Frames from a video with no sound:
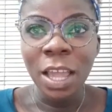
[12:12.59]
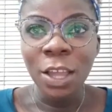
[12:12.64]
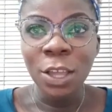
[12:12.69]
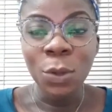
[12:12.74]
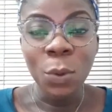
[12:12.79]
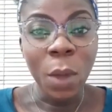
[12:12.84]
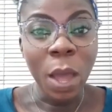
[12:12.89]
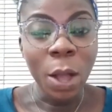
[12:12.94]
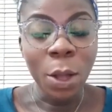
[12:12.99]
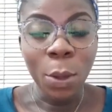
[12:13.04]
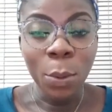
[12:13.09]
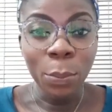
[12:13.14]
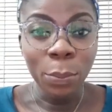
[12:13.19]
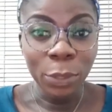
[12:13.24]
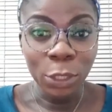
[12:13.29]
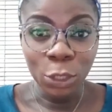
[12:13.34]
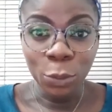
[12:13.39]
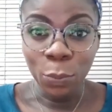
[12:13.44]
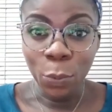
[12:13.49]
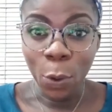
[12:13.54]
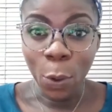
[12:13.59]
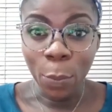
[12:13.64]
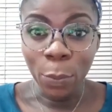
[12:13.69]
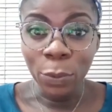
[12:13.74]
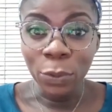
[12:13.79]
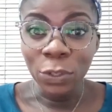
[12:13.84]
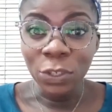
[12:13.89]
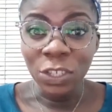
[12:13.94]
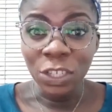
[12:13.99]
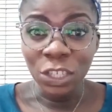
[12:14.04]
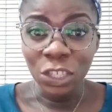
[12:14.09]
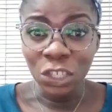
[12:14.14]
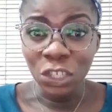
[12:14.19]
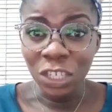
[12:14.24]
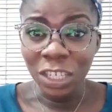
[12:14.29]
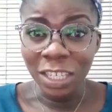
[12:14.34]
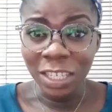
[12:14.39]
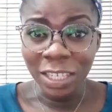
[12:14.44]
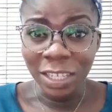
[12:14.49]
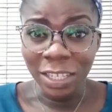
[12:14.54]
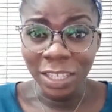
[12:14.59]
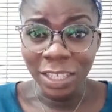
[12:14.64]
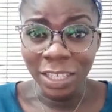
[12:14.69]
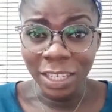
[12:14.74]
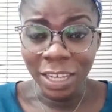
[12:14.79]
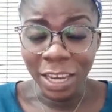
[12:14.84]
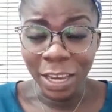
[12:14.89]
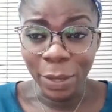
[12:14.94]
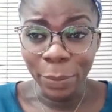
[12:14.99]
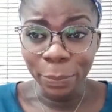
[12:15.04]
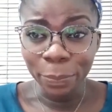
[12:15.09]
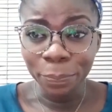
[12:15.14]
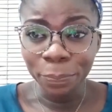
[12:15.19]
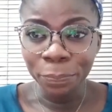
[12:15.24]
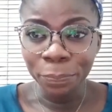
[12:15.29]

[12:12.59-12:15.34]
You accomplish purpose in Jesus' name.